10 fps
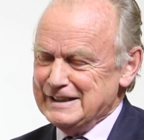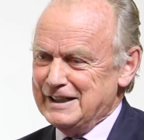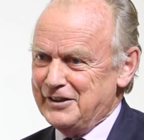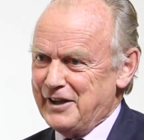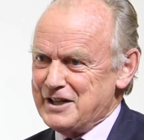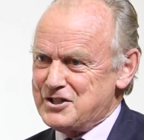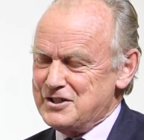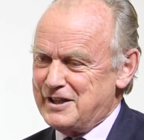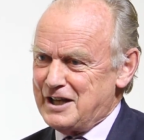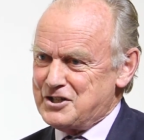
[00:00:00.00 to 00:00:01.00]
And
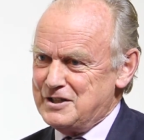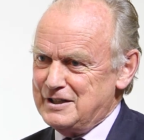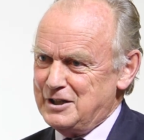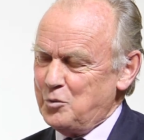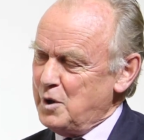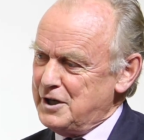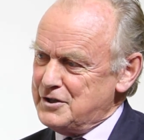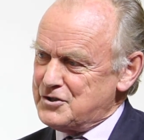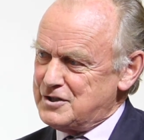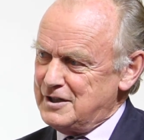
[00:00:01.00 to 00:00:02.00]
that in a way,
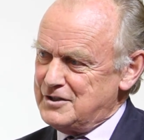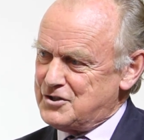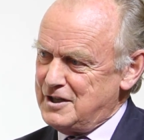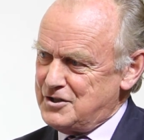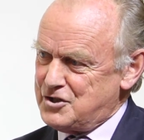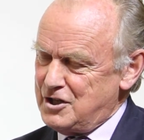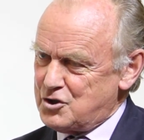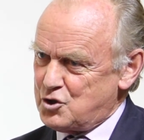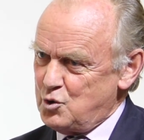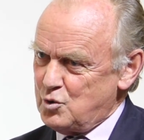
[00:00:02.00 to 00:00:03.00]
is the
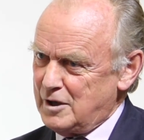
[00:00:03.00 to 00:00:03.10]
issue.